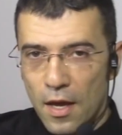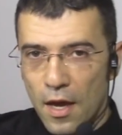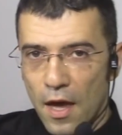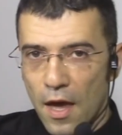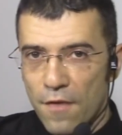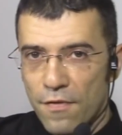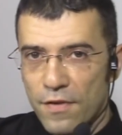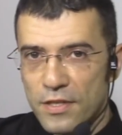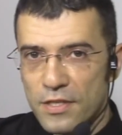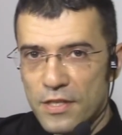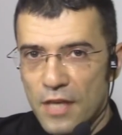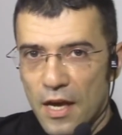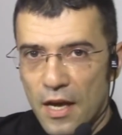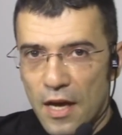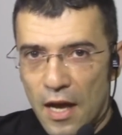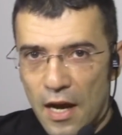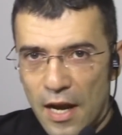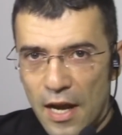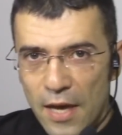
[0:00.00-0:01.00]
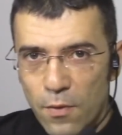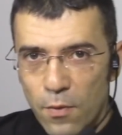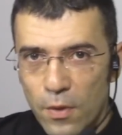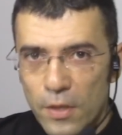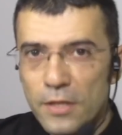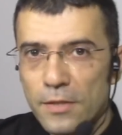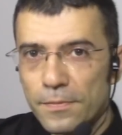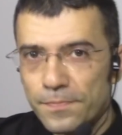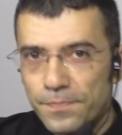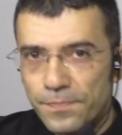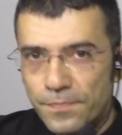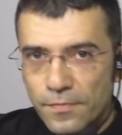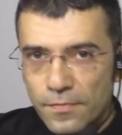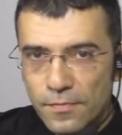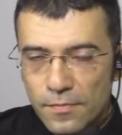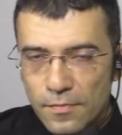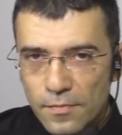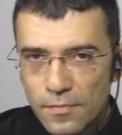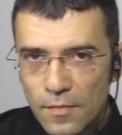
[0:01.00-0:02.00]
if it's a liquid,
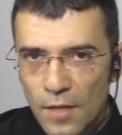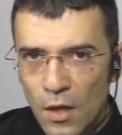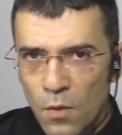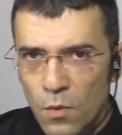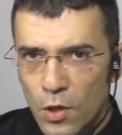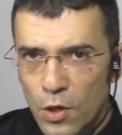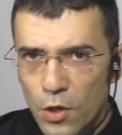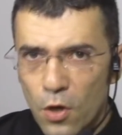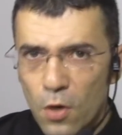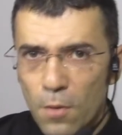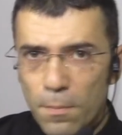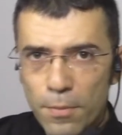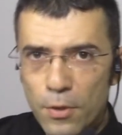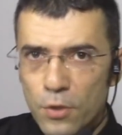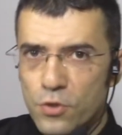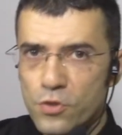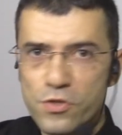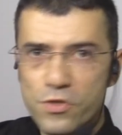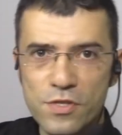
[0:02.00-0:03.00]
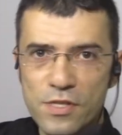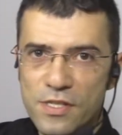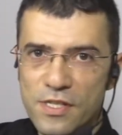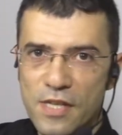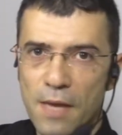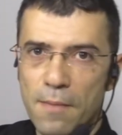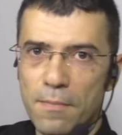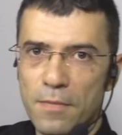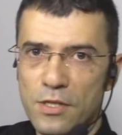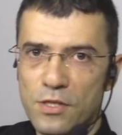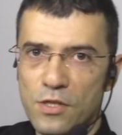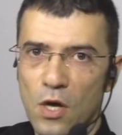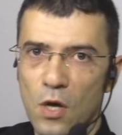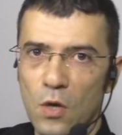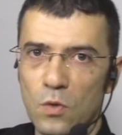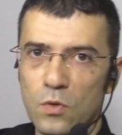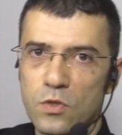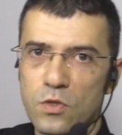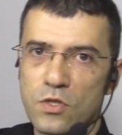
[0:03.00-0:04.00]
it will not produce the same
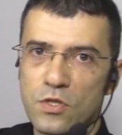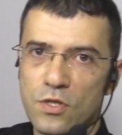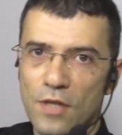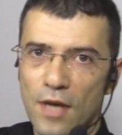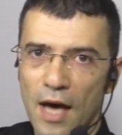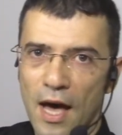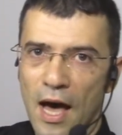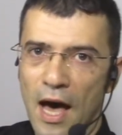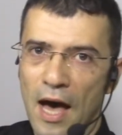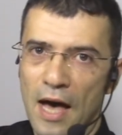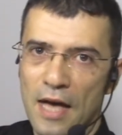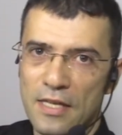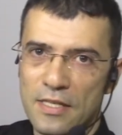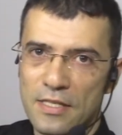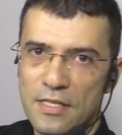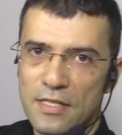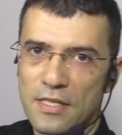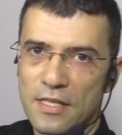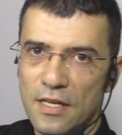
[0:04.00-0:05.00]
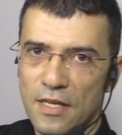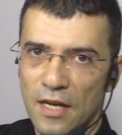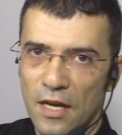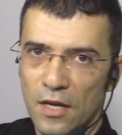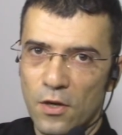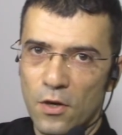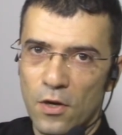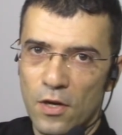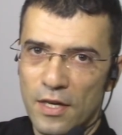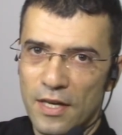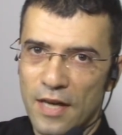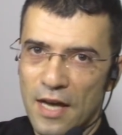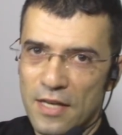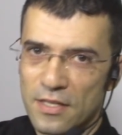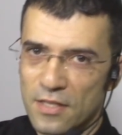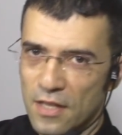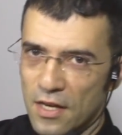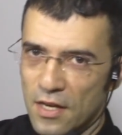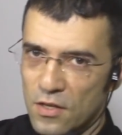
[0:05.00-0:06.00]
results as glycolic
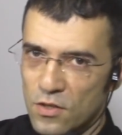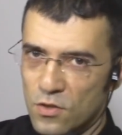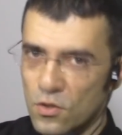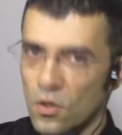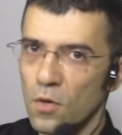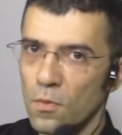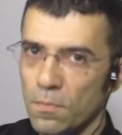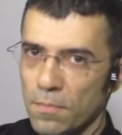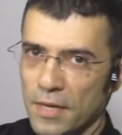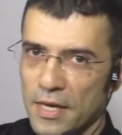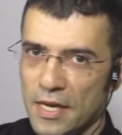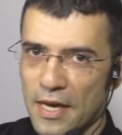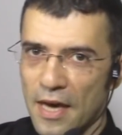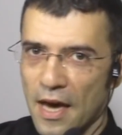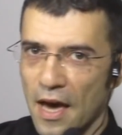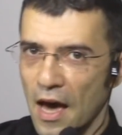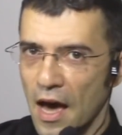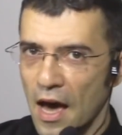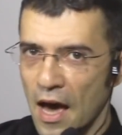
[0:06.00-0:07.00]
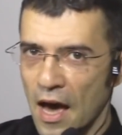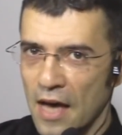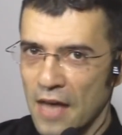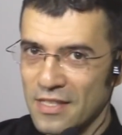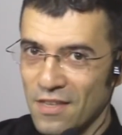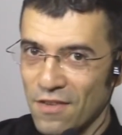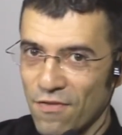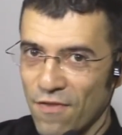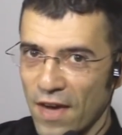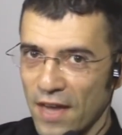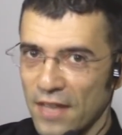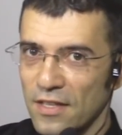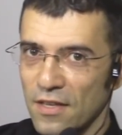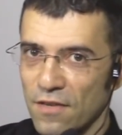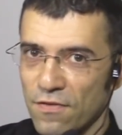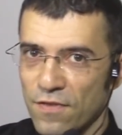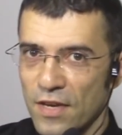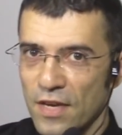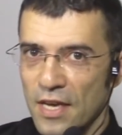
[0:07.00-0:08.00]
acid, and it's not be as
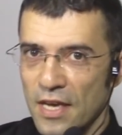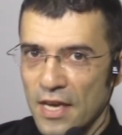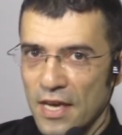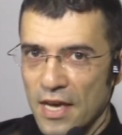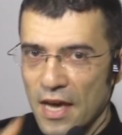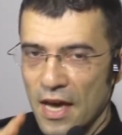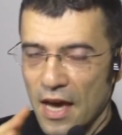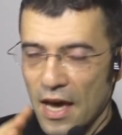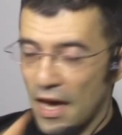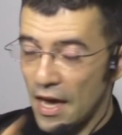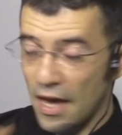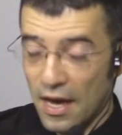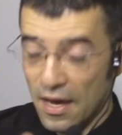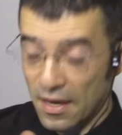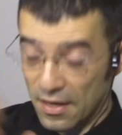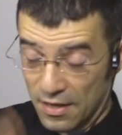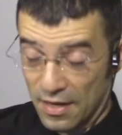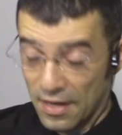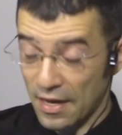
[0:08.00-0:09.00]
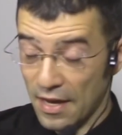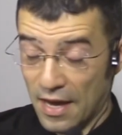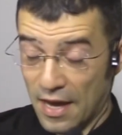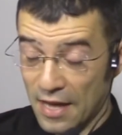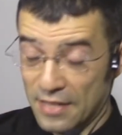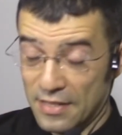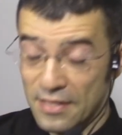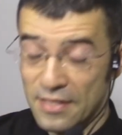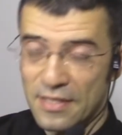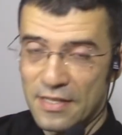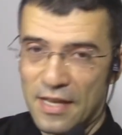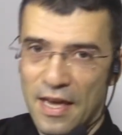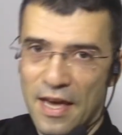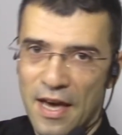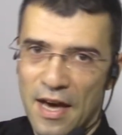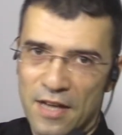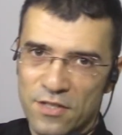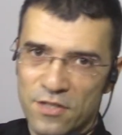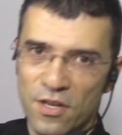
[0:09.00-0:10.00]
effective as
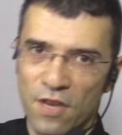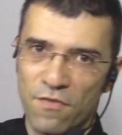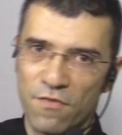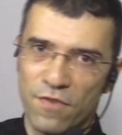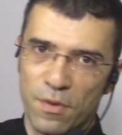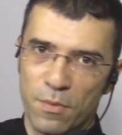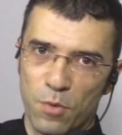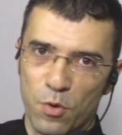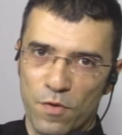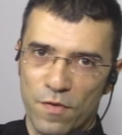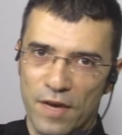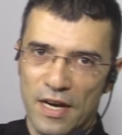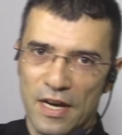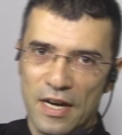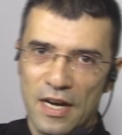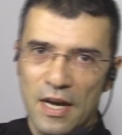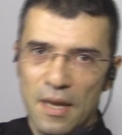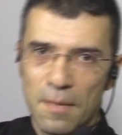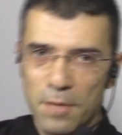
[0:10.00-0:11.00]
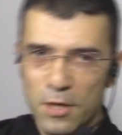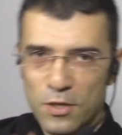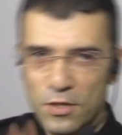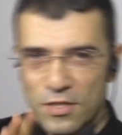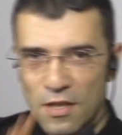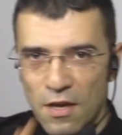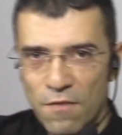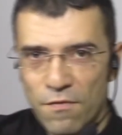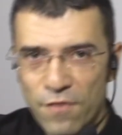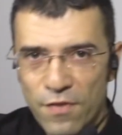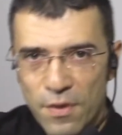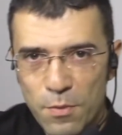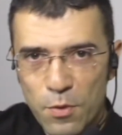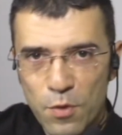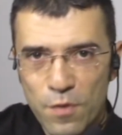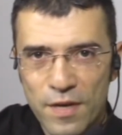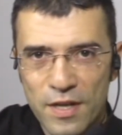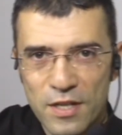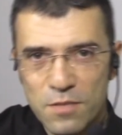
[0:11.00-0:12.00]
our xanthe remover, because xanthe
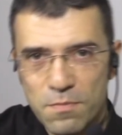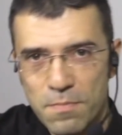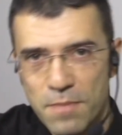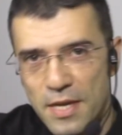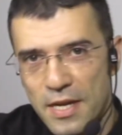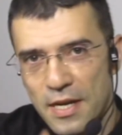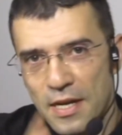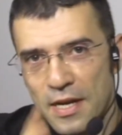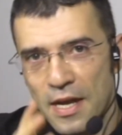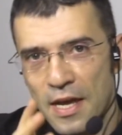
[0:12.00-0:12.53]
remover has been